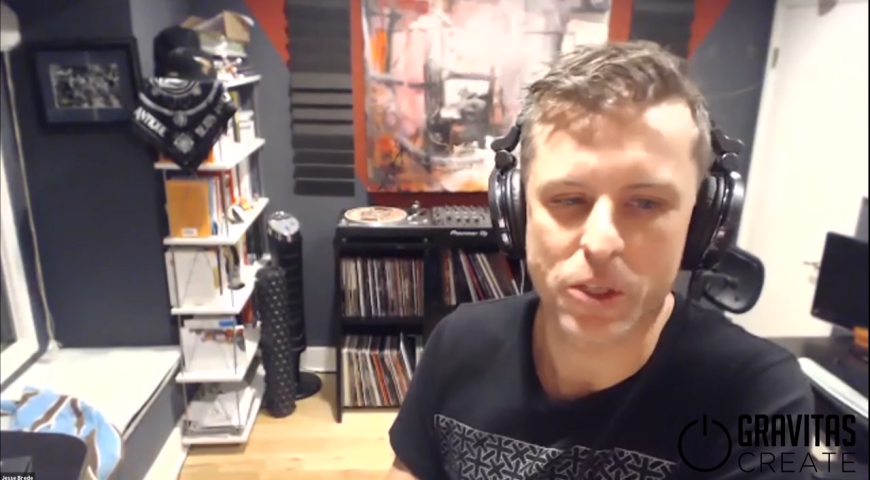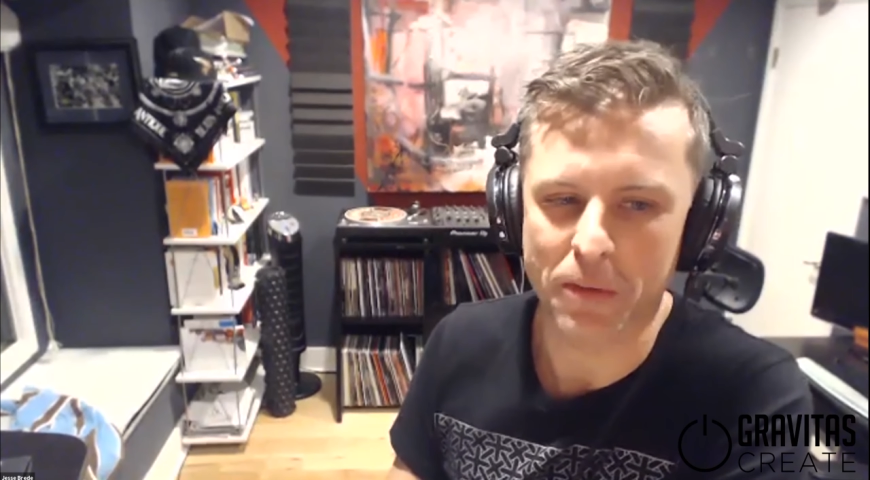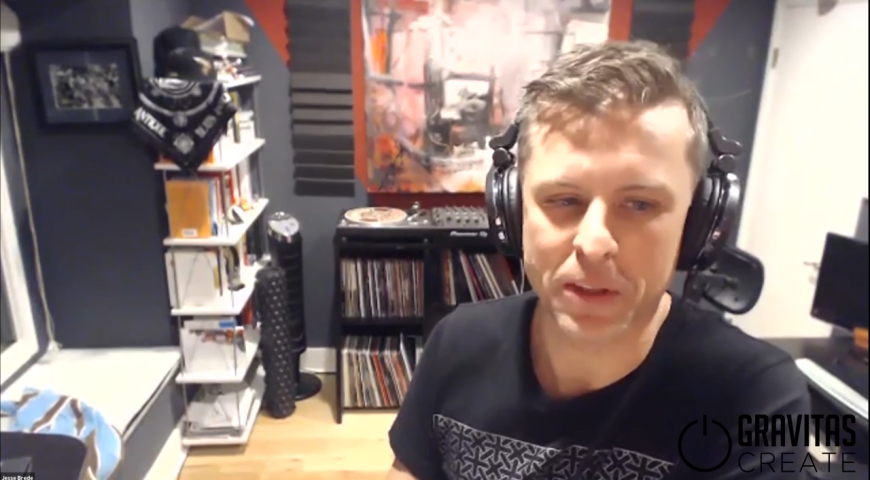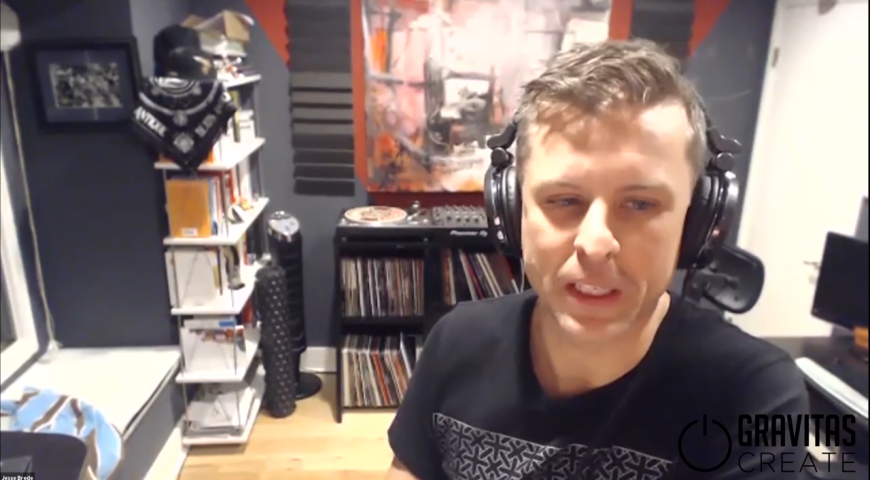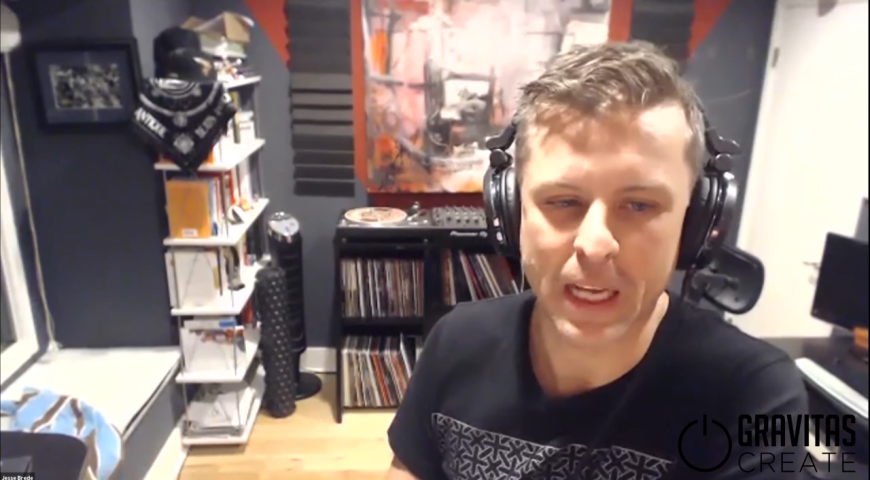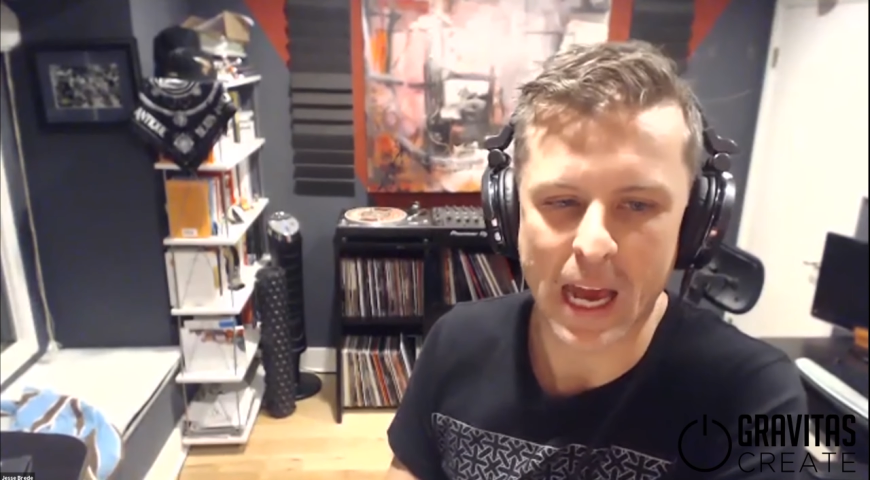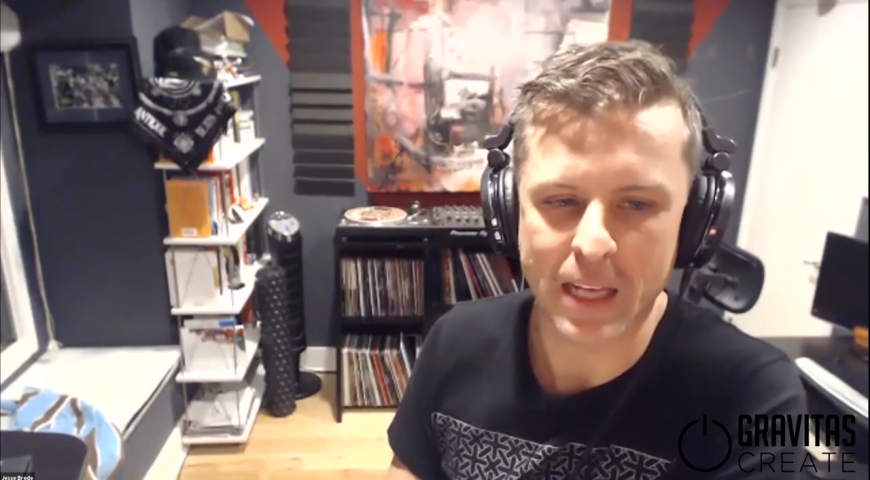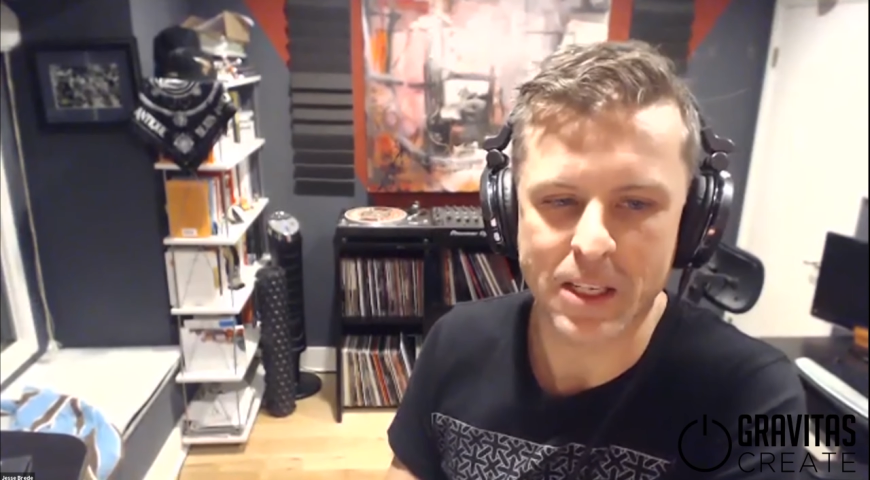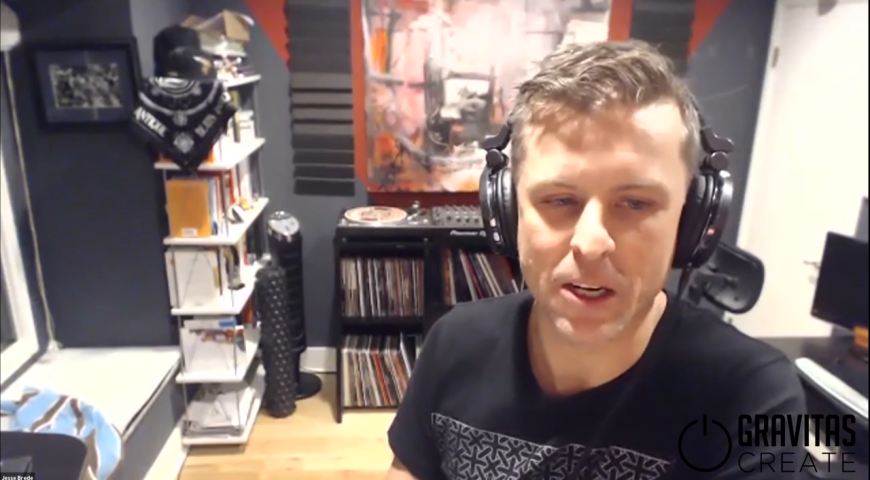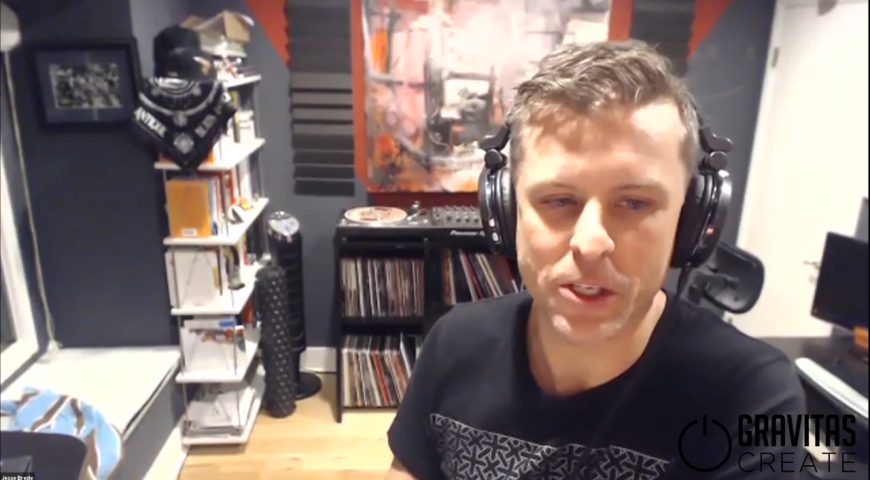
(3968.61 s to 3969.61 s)
have anything to
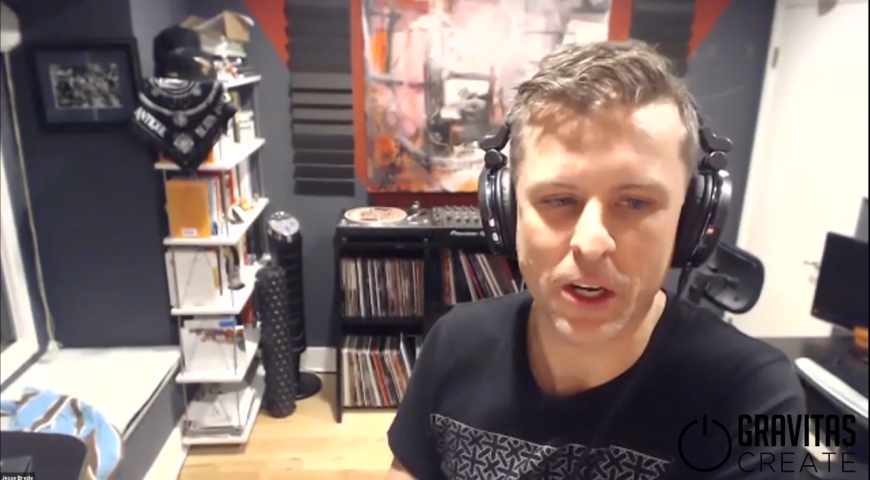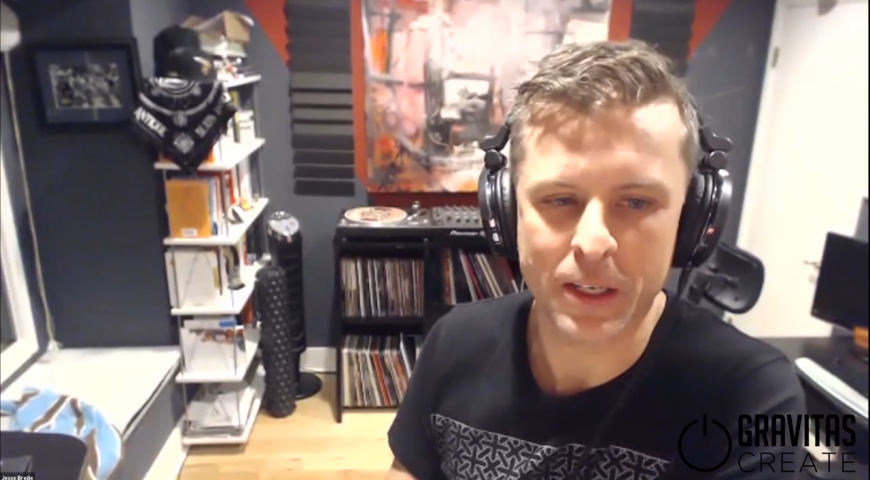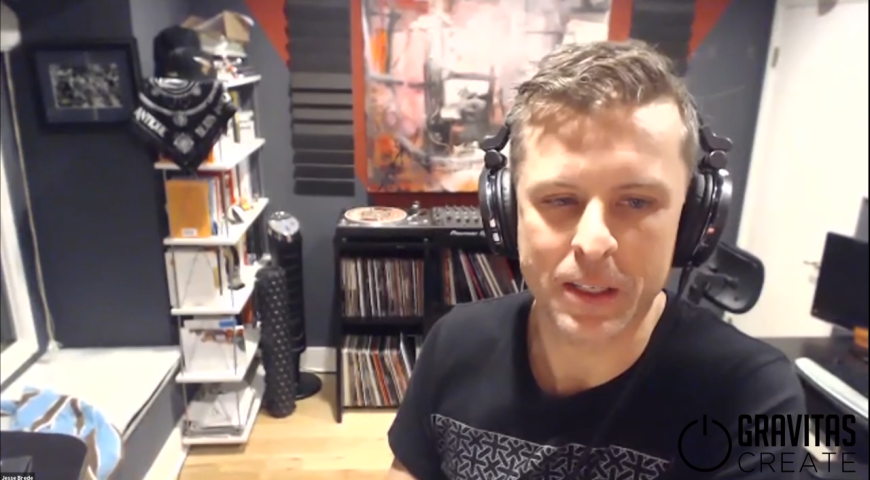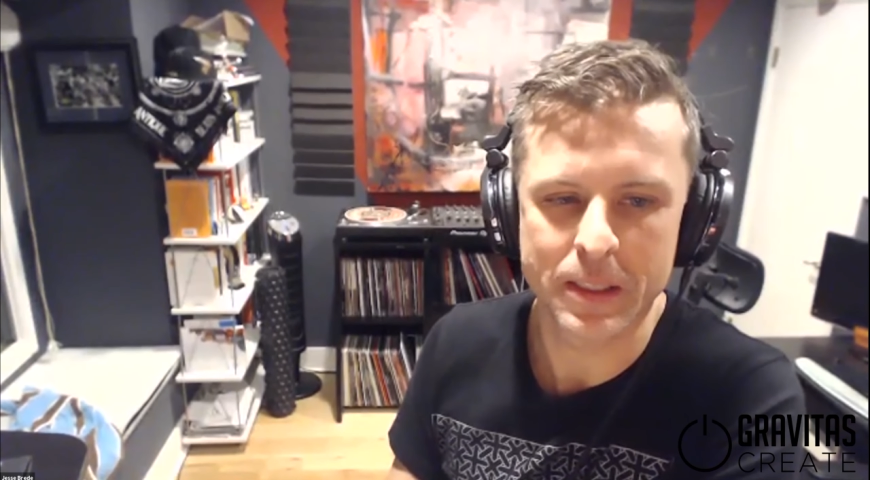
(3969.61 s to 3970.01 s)
add there, John?